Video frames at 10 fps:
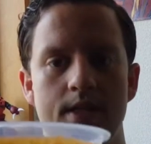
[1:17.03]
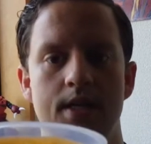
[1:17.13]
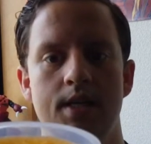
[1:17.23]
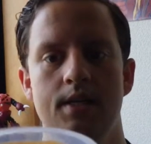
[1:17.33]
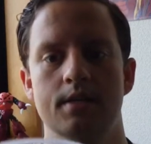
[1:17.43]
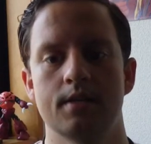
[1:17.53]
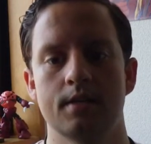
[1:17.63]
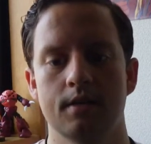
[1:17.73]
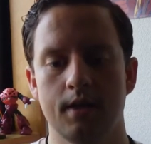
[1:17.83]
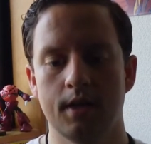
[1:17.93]
This
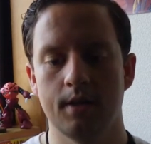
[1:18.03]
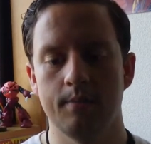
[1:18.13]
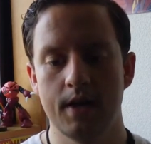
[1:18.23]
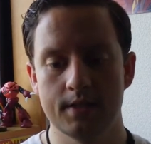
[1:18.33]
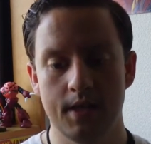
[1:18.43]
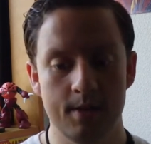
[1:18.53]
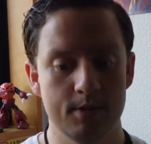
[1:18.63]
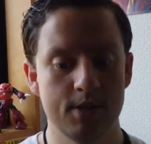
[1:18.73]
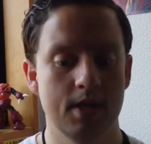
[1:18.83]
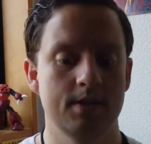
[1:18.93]
is, as the
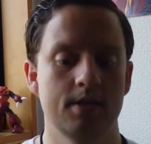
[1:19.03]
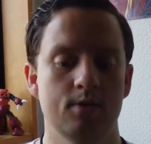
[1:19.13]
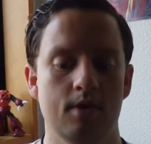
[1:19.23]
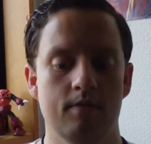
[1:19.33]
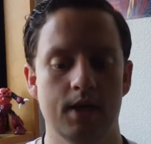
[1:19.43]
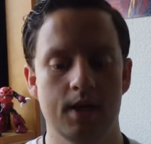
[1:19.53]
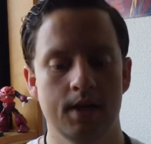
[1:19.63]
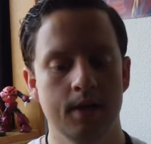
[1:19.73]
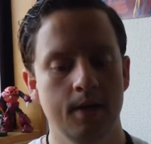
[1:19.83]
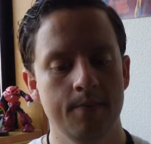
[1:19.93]
name suggests, it's sort of like,